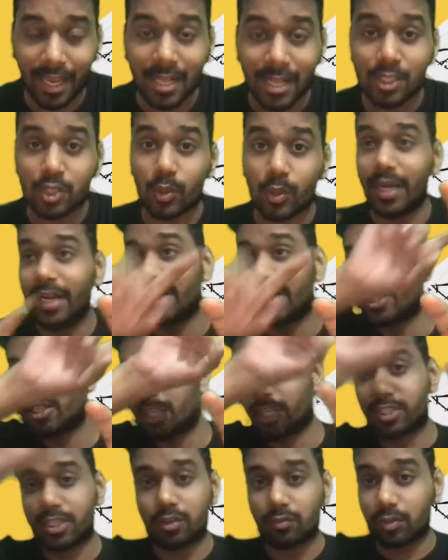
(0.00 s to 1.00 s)
So
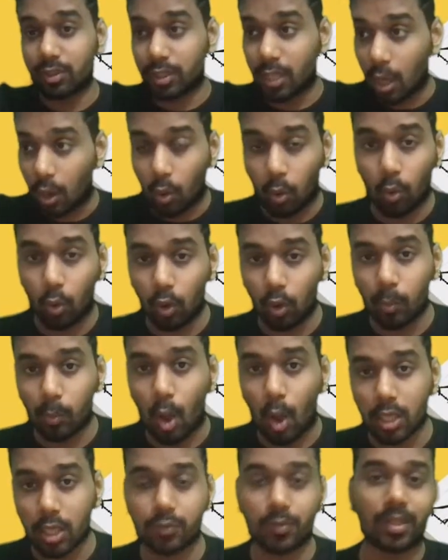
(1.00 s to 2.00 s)
intersection with the whole
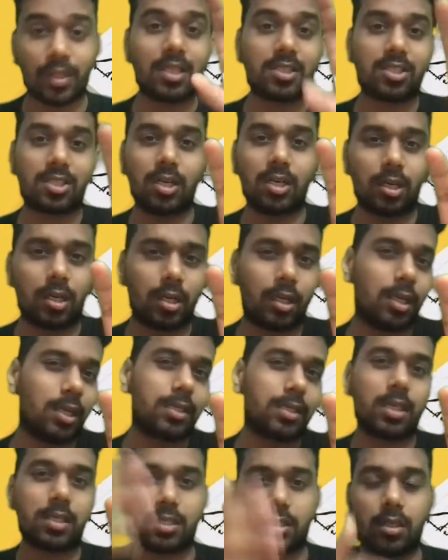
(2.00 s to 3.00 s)
box with the circle
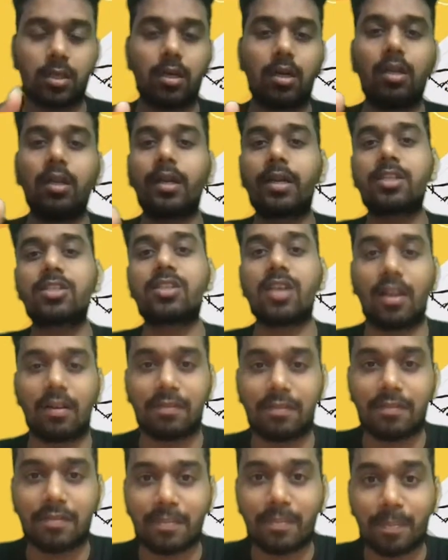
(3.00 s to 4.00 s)
is the circle itself.